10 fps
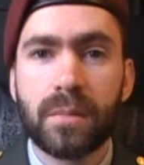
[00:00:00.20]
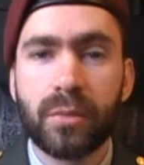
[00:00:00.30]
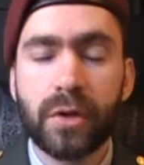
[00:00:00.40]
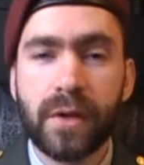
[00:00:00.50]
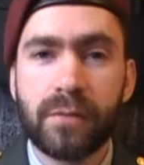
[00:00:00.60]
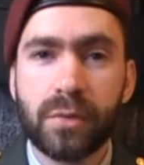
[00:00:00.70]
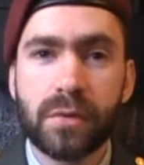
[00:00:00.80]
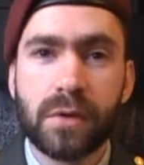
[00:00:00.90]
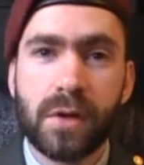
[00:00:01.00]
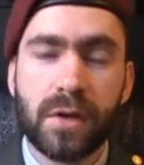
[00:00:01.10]
Morning everyone,
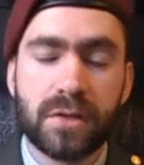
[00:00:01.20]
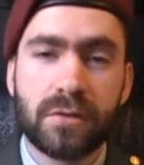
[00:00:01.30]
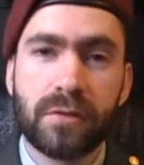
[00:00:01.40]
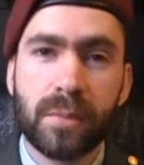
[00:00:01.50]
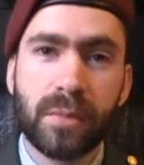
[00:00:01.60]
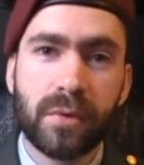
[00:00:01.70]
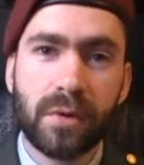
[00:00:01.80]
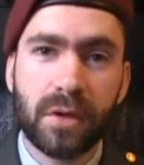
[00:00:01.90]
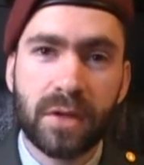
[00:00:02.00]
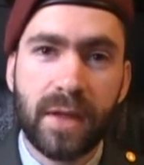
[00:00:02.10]
it's
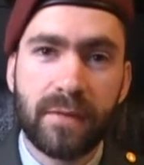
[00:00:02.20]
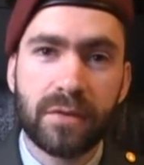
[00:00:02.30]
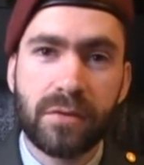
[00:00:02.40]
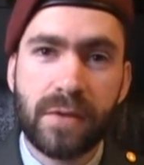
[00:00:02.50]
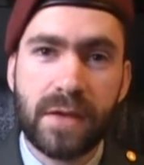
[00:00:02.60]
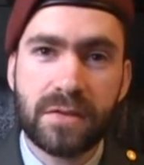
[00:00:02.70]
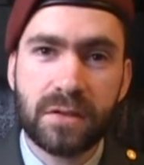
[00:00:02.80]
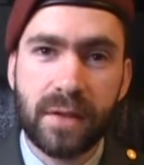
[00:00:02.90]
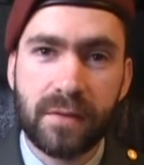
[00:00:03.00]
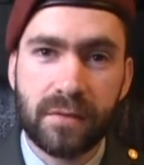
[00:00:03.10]
November 11th,
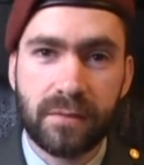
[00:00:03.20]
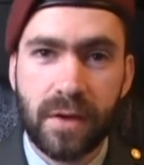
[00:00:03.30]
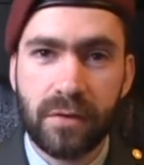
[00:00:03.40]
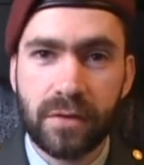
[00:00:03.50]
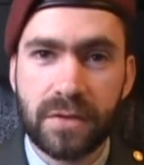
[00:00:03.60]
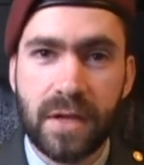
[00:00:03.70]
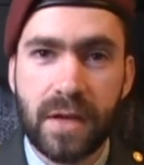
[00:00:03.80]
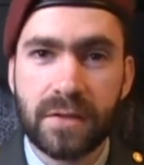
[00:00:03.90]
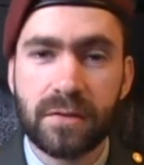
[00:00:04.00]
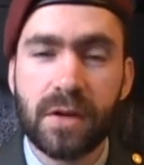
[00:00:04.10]
2011, Veterans
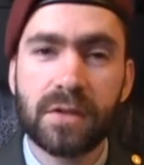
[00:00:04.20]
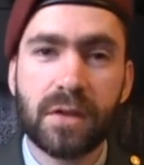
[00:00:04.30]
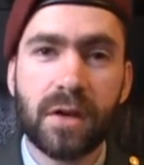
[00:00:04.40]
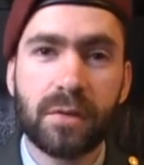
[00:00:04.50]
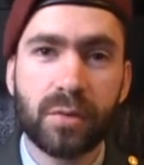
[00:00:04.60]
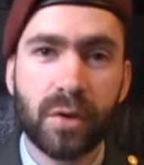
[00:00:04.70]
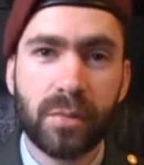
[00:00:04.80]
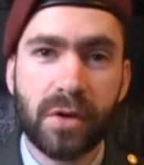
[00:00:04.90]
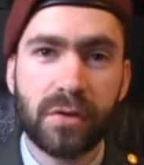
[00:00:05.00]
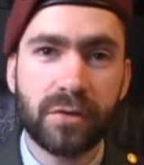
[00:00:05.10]
Day, so I thought I would wear
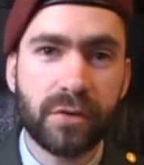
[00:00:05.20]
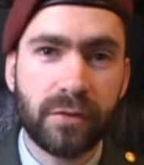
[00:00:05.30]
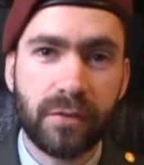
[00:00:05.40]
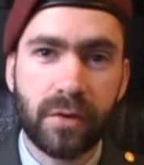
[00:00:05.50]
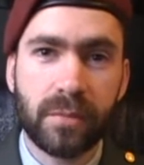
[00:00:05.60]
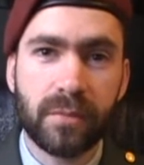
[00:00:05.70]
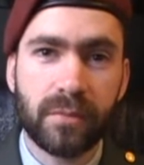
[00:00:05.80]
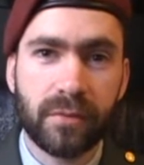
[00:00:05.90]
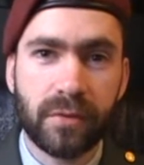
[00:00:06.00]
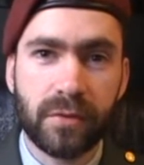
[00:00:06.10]
my old uniform
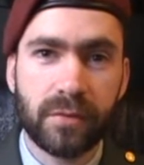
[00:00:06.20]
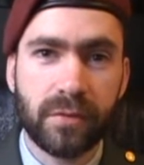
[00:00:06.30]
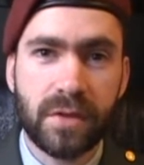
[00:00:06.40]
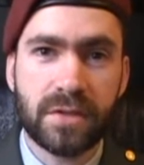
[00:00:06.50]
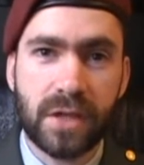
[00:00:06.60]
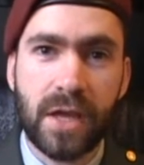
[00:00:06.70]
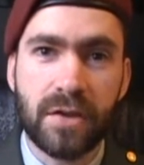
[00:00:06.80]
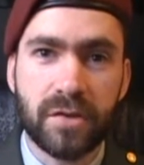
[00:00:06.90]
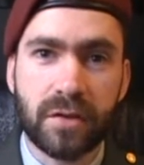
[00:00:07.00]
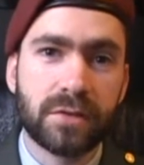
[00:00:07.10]
for this
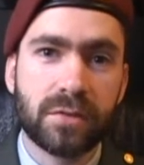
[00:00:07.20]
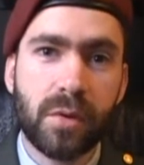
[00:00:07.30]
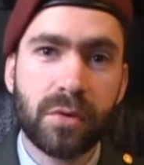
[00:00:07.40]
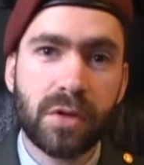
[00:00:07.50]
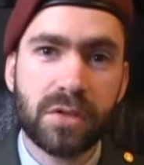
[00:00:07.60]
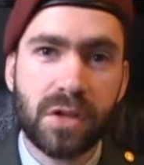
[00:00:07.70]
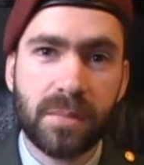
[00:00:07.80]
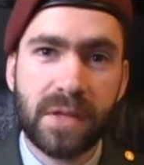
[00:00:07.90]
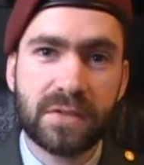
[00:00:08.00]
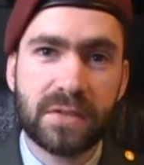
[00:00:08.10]
occasion. So what we're going to talk
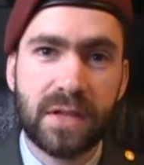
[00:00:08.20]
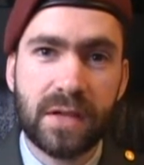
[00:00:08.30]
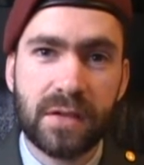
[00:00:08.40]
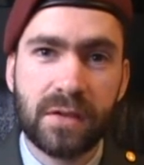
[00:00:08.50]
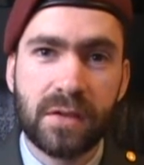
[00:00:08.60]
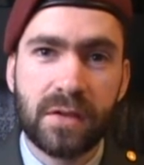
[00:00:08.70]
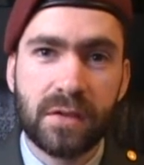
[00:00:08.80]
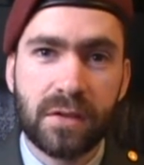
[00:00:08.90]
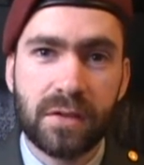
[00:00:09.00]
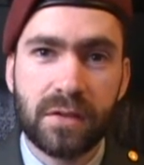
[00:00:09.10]
about today
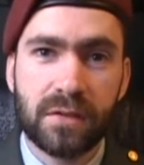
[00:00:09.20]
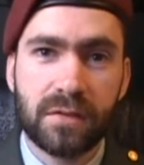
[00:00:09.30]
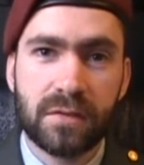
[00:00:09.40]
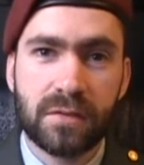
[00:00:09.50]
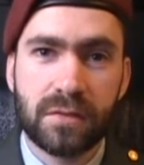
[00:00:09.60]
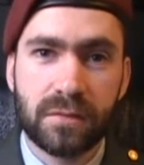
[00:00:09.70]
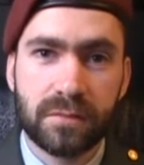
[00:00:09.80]
is